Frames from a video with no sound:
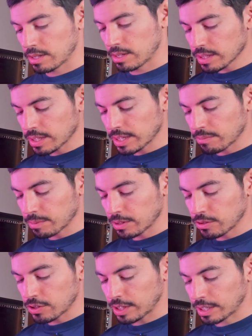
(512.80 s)
And then we
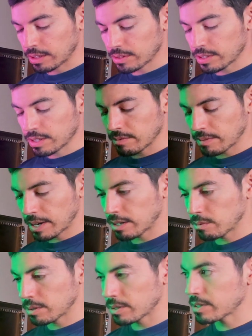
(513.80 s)
can check out see
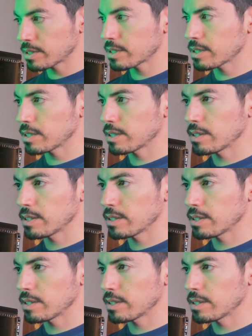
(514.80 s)
fireworks.